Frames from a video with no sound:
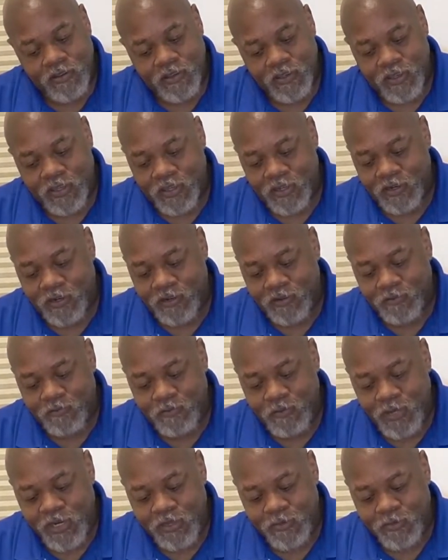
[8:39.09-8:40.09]
in
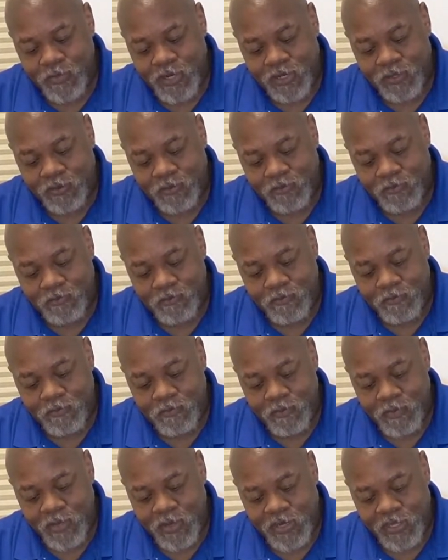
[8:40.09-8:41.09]

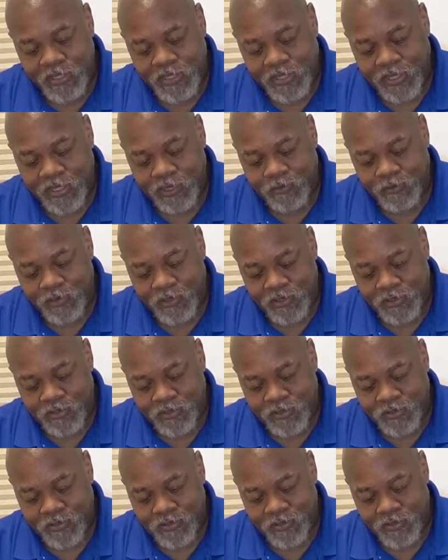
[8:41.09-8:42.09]
many
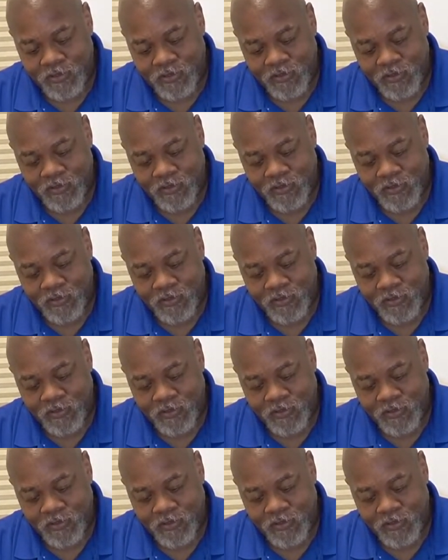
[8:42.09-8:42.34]
languages,